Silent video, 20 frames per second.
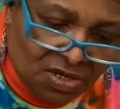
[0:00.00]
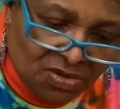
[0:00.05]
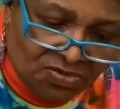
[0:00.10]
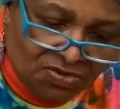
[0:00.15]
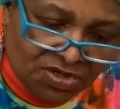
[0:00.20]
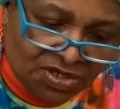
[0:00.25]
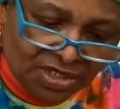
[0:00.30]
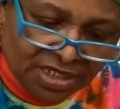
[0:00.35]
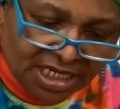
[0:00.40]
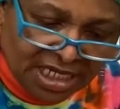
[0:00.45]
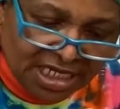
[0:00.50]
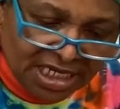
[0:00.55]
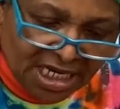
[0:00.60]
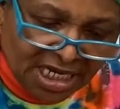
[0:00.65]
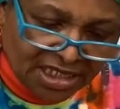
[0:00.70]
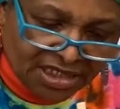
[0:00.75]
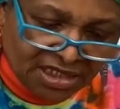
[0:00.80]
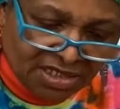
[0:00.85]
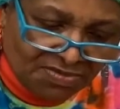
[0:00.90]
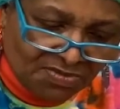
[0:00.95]
We'll get
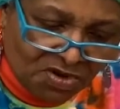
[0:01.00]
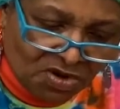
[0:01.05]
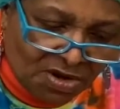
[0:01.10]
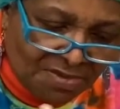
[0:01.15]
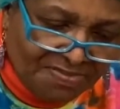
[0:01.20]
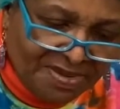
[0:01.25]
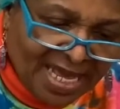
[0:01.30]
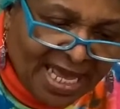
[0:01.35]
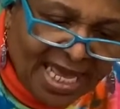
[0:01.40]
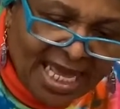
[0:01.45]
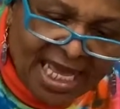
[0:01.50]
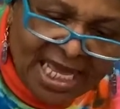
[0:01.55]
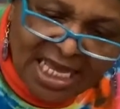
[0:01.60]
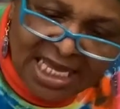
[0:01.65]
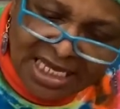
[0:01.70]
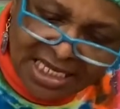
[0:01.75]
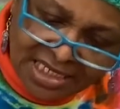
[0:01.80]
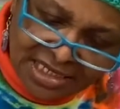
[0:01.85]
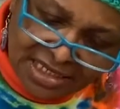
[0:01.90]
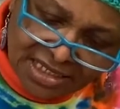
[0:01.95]
us some more
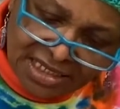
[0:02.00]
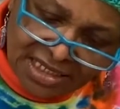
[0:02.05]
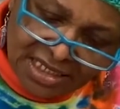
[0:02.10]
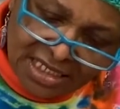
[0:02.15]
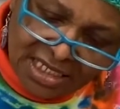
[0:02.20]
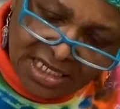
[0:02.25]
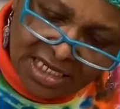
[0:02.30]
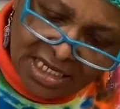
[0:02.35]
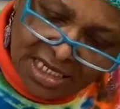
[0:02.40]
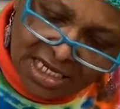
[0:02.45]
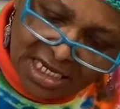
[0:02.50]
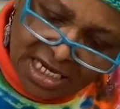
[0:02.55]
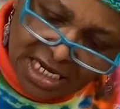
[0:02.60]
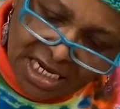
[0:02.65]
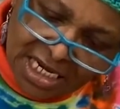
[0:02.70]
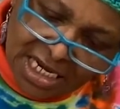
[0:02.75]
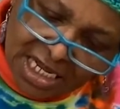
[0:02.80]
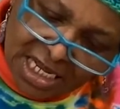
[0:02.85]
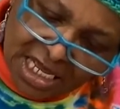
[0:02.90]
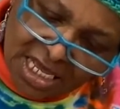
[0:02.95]
paint,
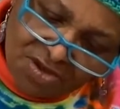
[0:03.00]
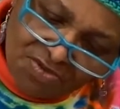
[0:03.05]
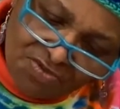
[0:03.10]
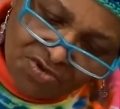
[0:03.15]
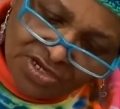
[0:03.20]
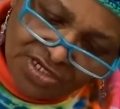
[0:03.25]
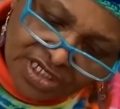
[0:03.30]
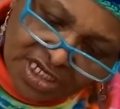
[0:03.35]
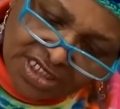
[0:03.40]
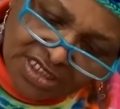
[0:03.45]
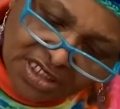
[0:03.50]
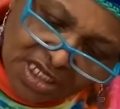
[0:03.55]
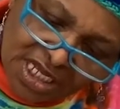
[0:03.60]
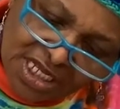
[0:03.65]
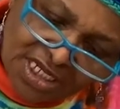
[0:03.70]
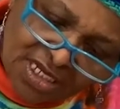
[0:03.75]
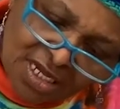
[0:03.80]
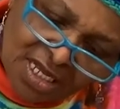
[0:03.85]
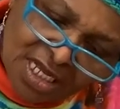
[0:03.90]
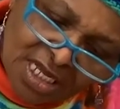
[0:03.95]
and we're just
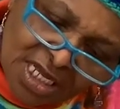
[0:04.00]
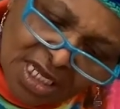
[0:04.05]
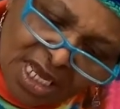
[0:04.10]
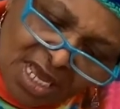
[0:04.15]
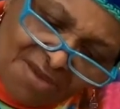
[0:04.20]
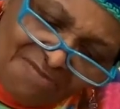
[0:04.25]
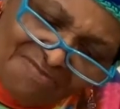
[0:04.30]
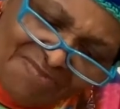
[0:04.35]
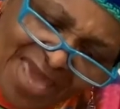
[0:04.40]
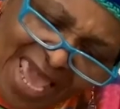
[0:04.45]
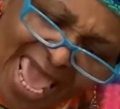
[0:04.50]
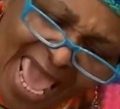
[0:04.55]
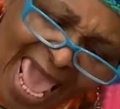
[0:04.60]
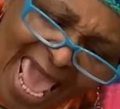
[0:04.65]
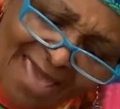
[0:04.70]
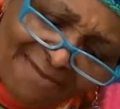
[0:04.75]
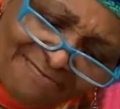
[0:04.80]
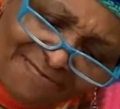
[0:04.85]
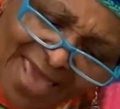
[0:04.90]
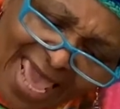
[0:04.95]
gonna
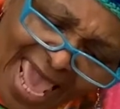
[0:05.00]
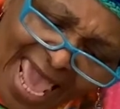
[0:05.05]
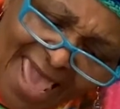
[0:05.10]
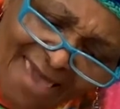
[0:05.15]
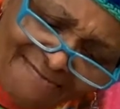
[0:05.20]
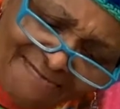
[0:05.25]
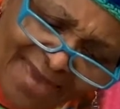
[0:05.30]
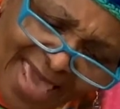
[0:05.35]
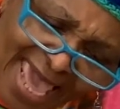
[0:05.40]
pat that